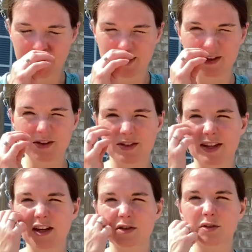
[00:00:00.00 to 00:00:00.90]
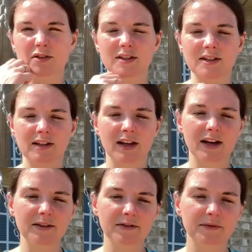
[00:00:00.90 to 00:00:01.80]
your schedule, just in
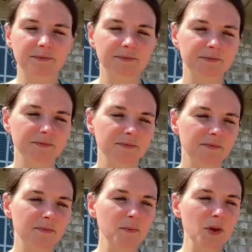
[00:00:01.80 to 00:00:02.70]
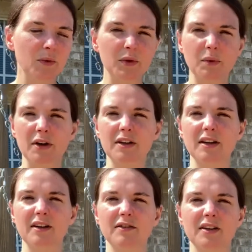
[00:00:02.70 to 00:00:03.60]
life with work
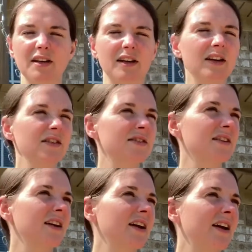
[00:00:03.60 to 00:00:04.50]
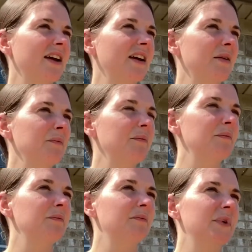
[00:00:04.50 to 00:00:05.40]
and everything else.
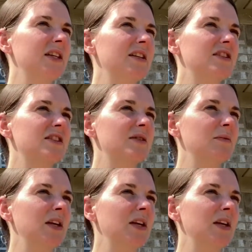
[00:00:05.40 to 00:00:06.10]
But then just being